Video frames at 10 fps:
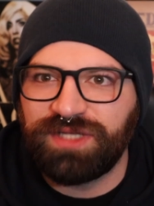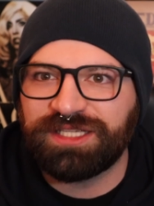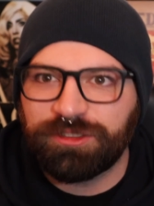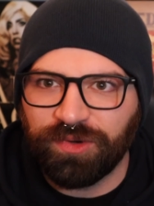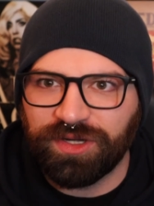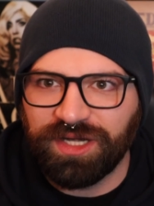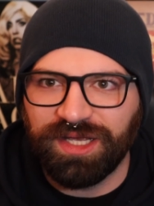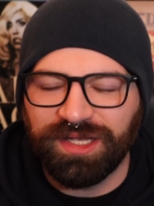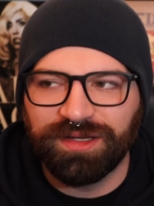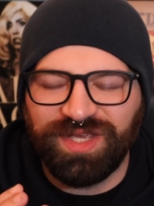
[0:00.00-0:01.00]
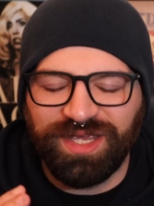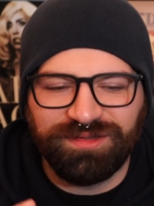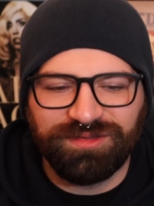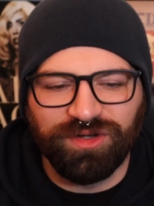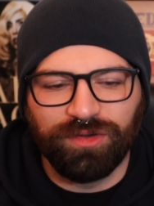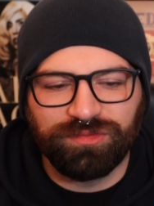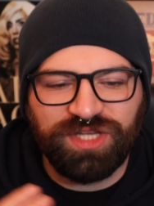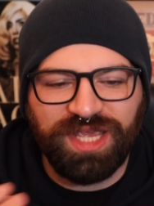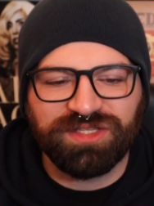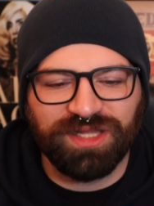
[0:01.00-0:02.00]
desperate need. It, you know,
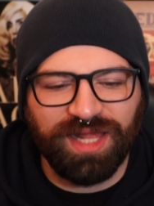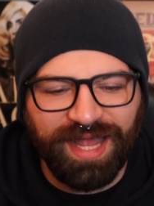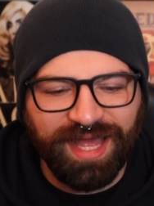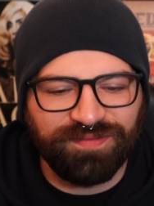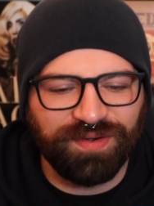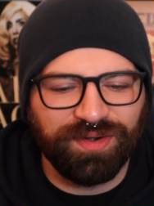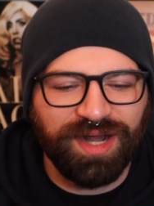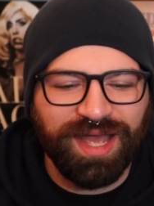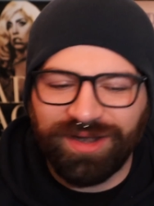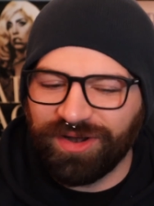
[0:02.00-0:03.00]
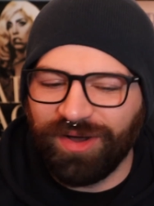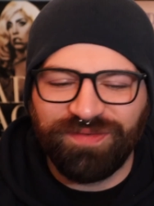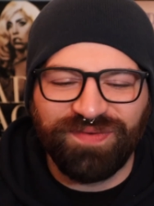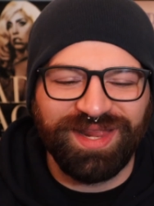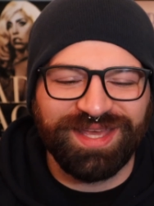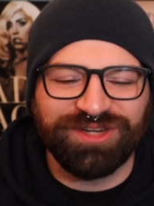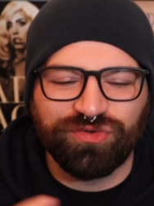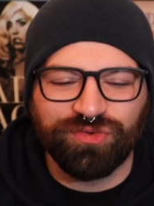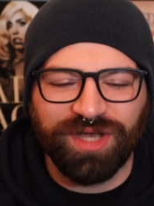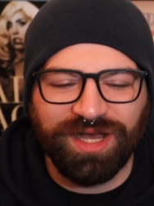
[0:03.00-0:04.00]
takes a lot out of her. And I don't know, I felt like in
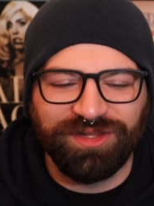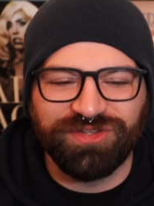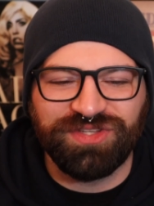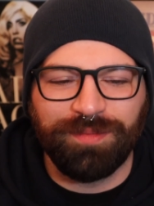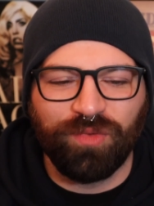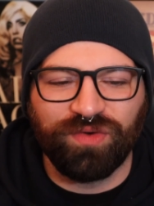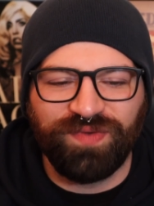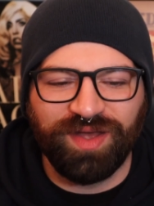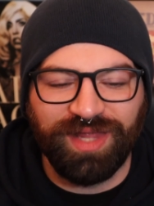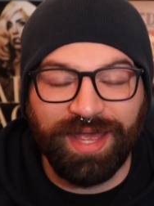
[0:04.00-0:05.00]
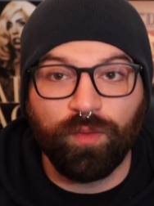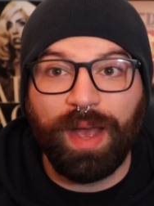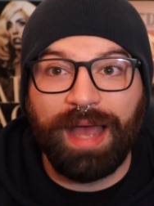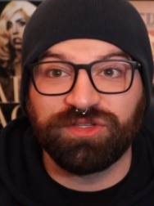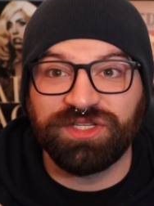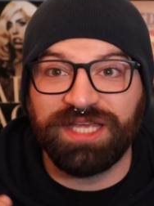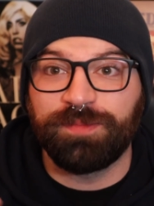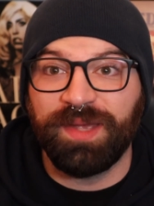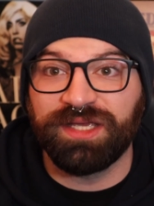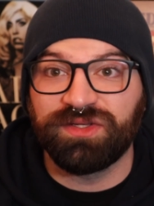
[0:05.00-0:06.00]
True Colors, it more felt like, wow, today's
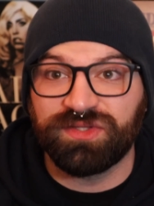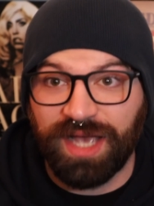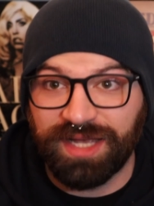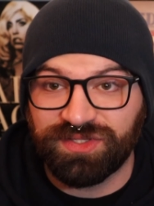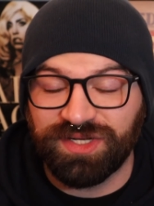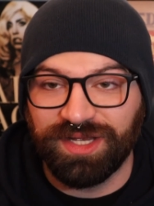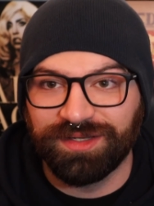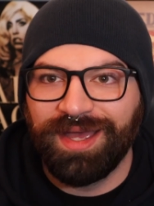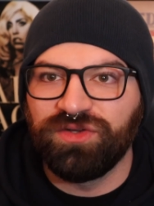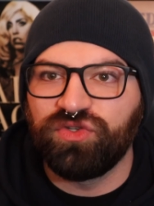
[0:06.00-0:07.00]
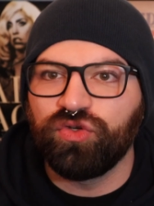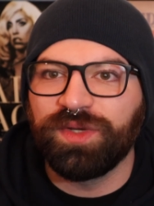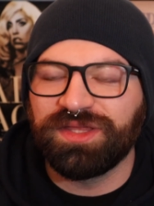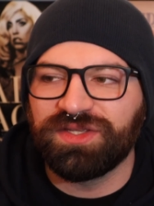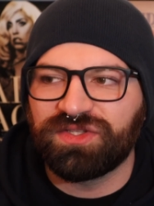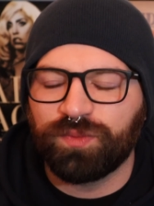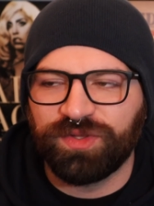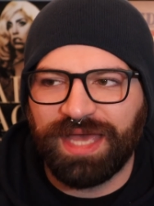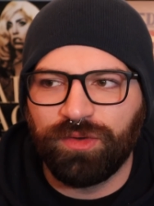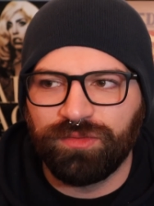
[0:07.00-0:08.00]
been exhausting, and doing this
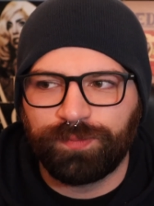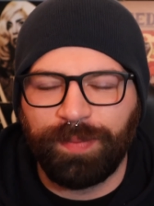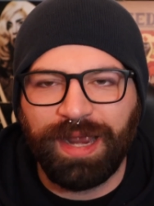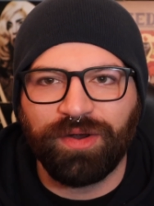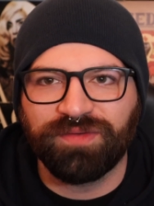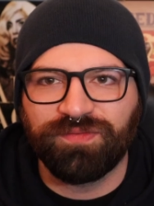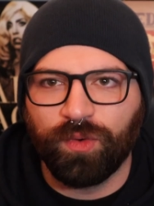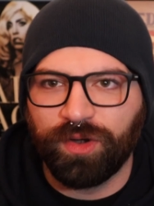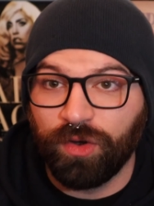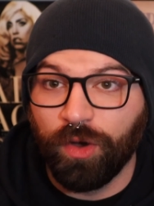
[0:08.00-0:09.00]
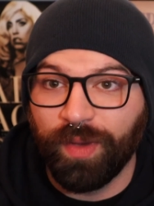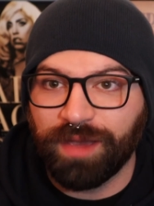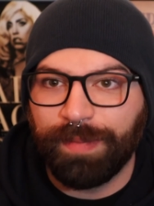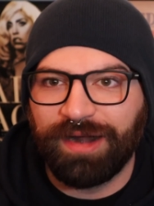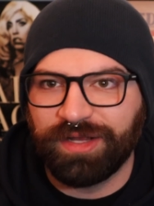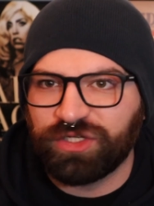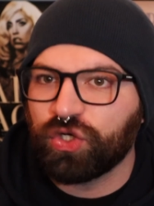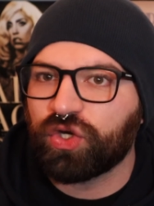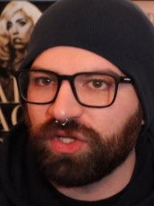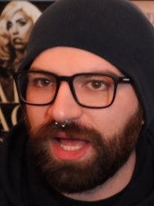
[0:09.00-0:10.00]
without preparing for it or knowing about it
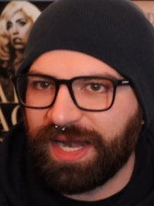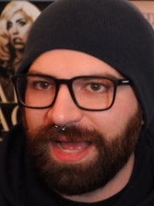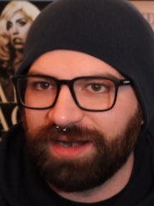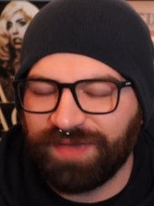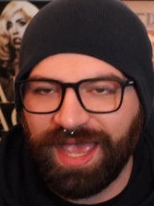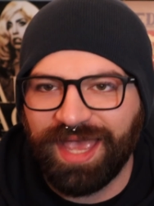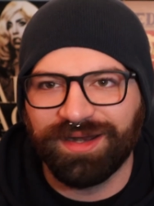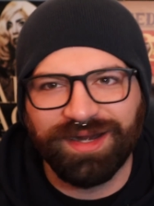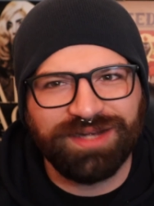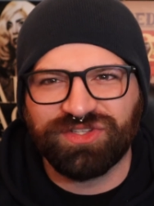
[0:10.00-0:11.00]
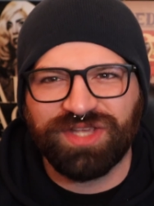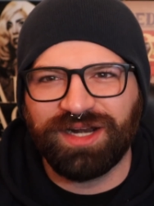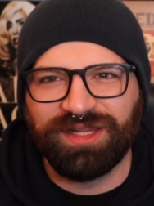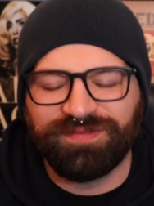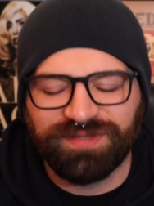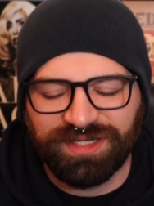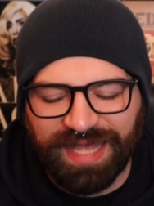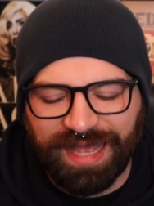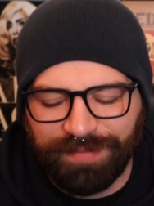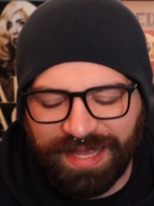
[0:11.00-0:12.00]
took a lot out of Anne. And I just kind of left it at
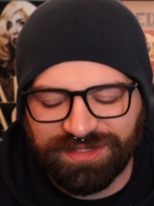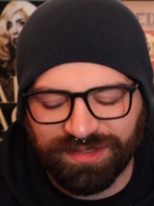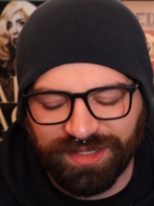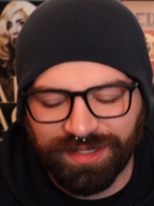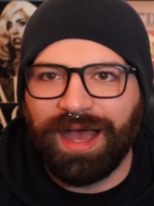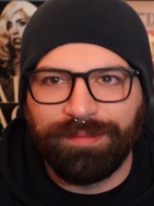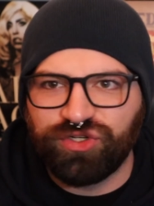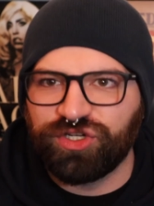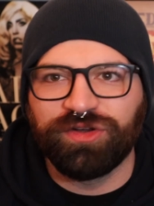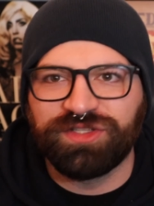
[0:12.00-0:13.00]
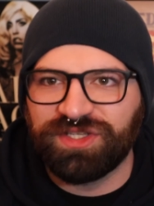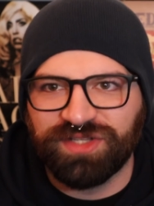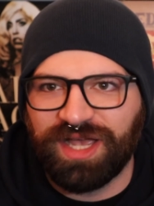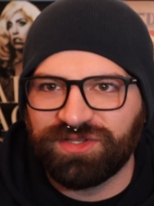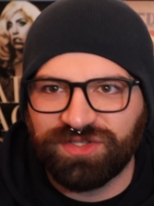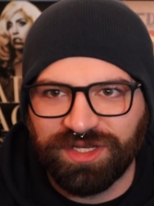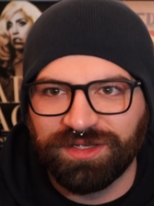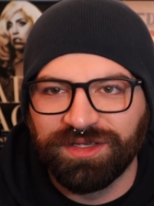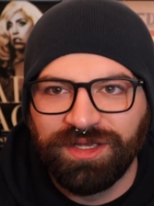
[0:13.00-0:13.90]
that mentally. I'm sure it's exhausting